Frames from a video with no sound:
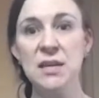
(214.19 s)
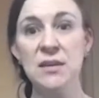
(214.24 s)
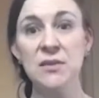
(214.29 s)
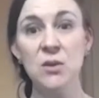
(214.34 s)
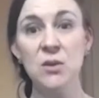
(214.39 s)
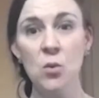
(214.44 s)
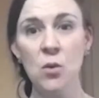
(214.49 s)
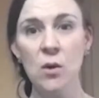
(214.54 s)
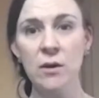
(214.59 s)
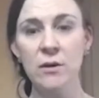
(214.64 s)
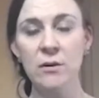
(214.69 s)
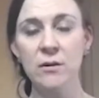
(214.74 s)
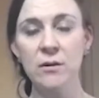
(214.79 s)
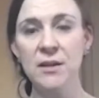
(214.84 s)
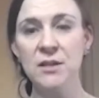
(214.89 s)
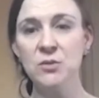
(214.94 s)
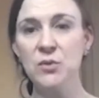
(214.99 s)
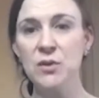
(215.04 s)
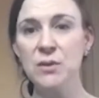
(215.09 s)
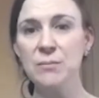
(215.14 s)
out the water
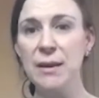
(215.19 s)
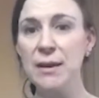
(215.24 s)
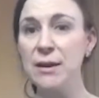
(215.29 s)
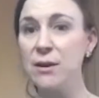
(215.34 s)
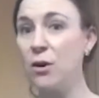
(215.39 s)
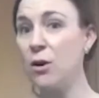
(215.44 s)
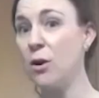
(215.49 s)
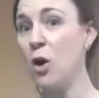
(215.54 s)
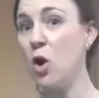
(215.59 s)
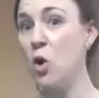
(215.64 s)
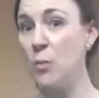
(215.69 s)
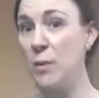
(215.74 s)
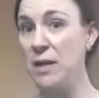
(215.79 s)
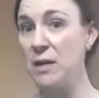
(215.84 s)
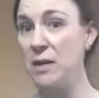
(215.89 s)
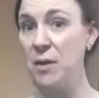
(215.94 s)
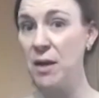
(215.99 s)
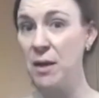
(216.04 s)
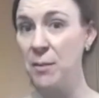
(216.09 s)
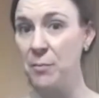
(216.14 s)
as we make our
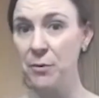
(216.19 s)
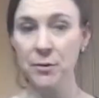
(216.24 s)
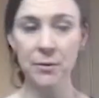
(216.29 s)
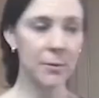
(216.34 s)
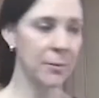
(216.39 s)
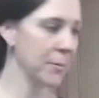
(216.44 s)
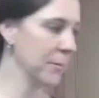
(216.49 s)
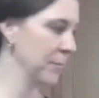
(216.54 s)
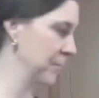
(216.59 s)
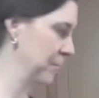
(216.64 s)
homemade paper.